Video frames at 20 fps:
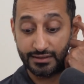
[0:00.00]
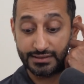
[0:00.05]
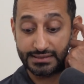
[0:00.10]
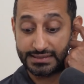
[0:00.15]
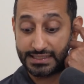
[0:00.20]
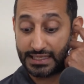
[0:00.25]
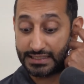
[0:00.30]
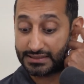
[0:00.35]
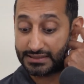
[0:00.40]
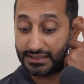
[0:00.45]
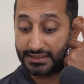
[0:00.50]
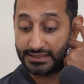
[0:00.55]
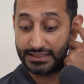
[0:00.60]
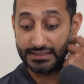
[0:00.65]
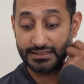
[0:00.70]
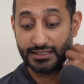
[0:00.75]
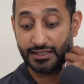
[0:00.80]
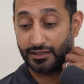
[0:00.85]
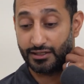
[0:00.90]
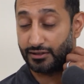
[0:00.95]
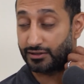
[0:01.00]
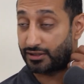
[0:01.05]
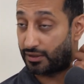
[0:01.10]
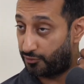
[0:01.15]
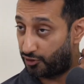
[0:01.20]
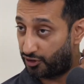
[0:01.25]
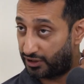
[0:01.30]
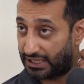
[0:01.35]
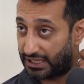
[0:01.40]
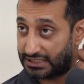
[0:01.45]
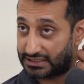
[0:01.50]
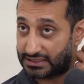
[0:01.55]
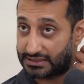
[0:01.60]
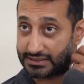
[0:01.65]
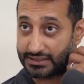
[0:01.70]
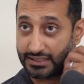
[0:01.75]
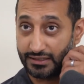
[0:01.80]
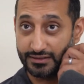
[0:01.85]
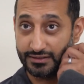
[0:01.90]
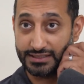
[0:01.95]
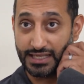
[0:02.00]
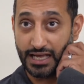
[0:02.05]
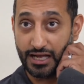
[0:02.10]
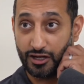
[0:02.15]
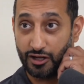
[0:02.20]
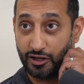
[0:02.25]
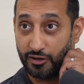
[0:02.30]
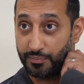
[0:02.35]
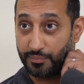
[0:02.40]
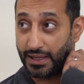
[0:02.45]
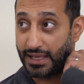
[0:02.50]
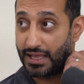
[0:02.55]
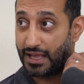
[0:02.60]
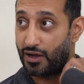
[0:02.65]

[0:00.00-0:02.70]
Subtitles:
attention to detail, communication skills help.